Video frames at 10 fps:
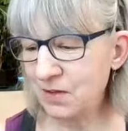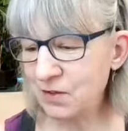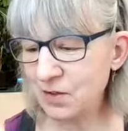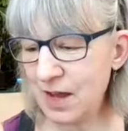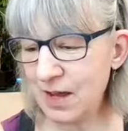
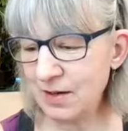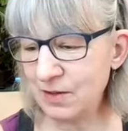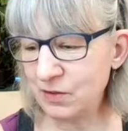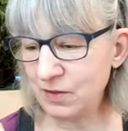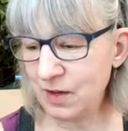So that
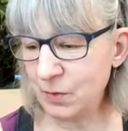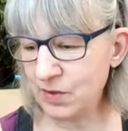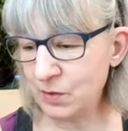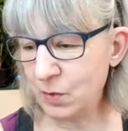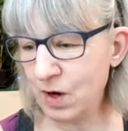is kind of
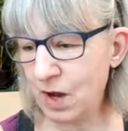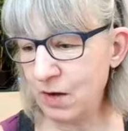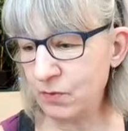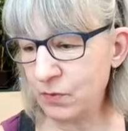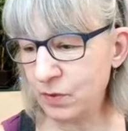what's going
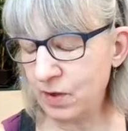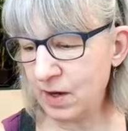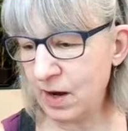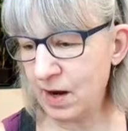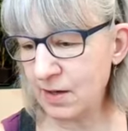on for
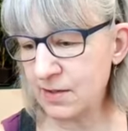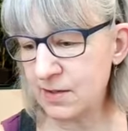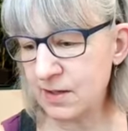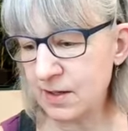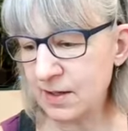the
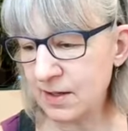next